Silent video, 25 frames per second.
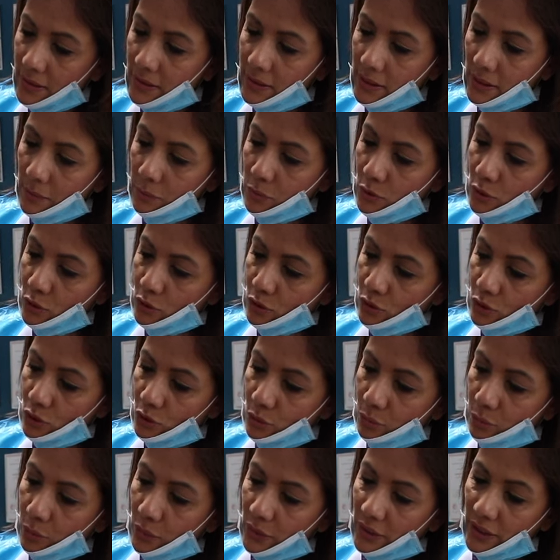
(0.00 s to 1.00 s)
It's up to
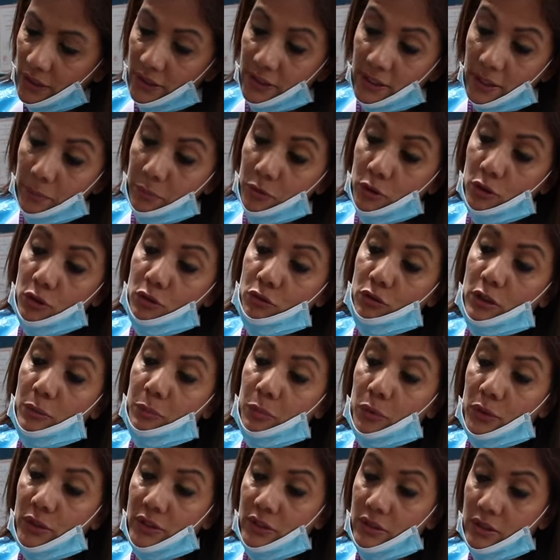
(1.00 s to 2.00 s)
2. it's up to
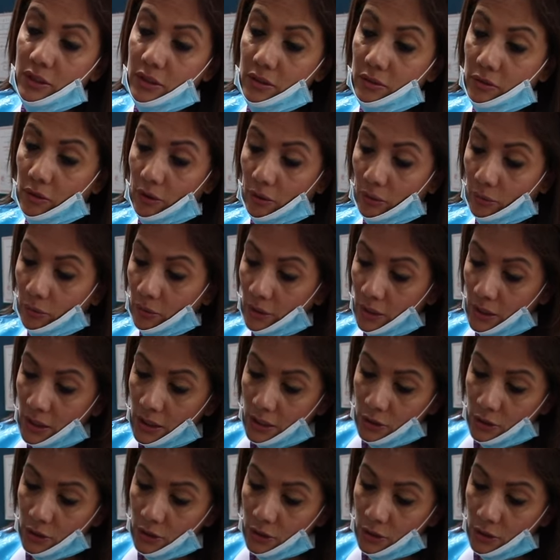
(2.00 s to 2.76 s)
3.0.